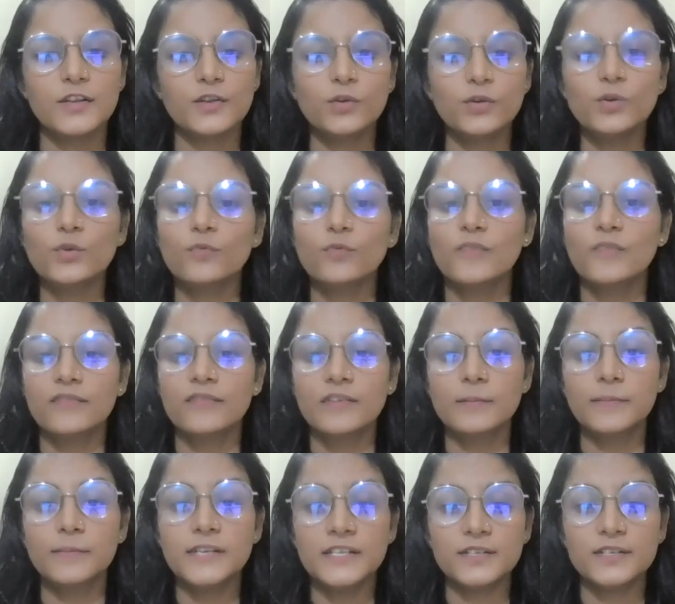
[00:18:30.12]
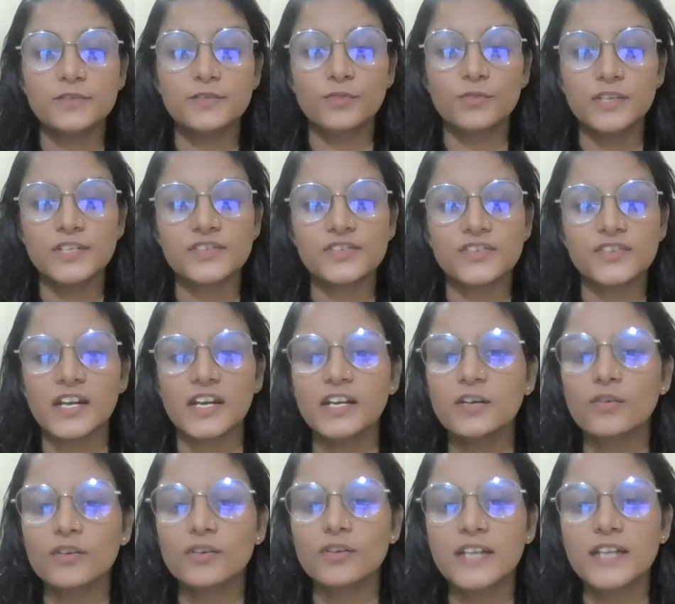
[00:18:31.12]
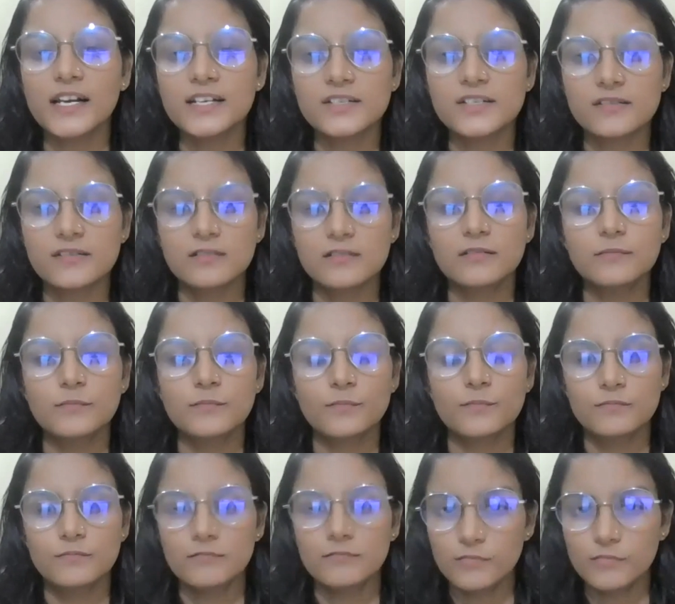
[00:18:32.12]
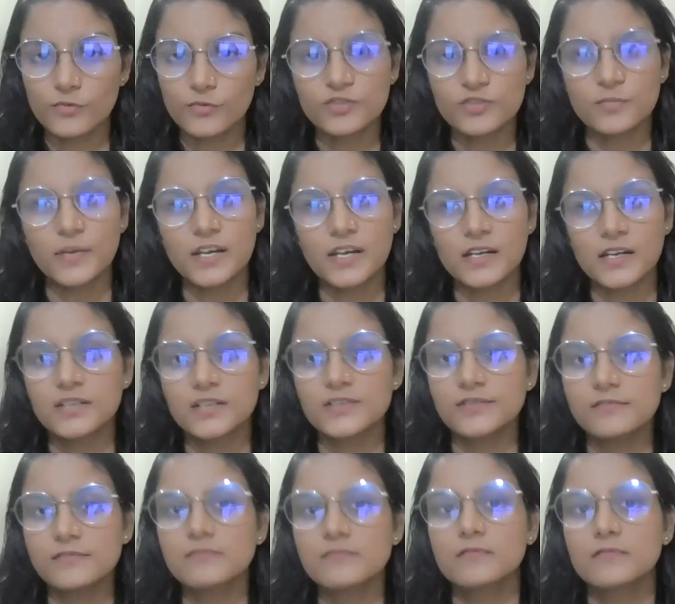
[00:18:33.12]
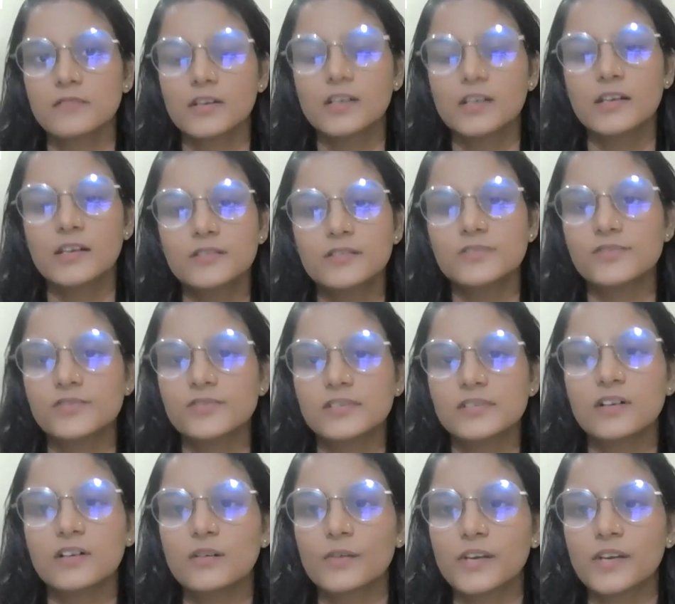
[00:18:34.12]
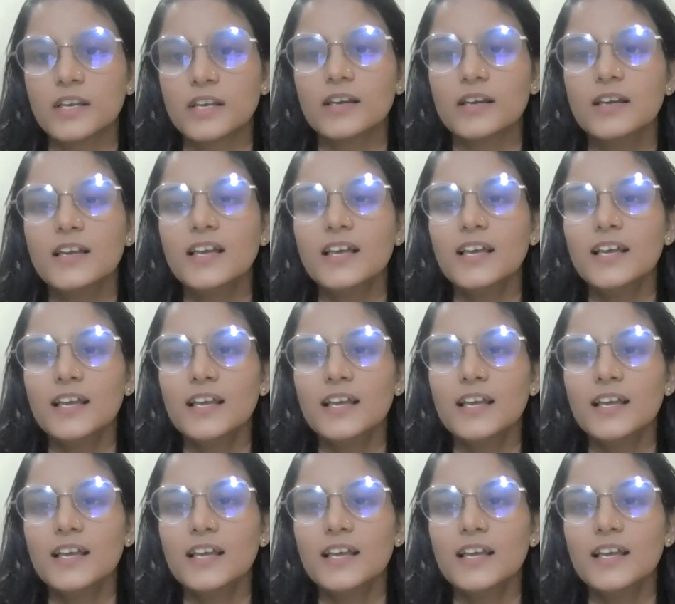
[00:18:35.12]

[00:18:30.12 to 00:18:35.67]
No, we will be doing training on that Postman and Shira. Okay.